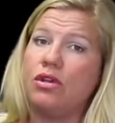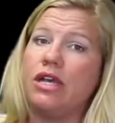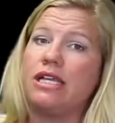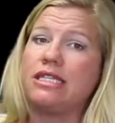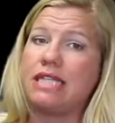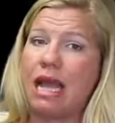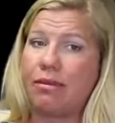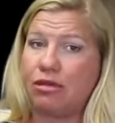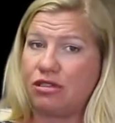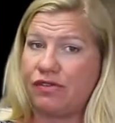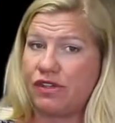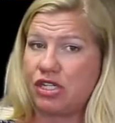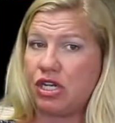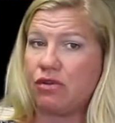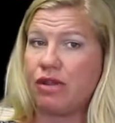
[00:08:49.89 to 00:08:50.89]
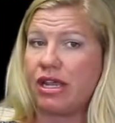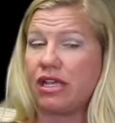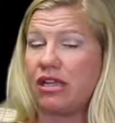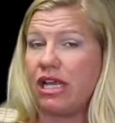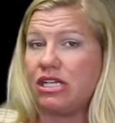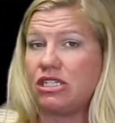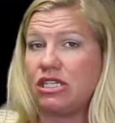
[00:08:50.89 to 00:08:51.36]
establish fishing
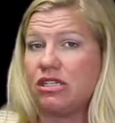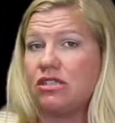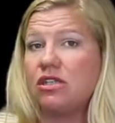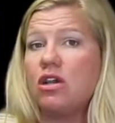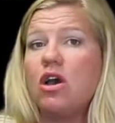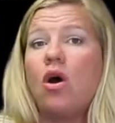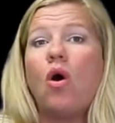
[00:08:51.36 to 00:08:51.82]
regulations,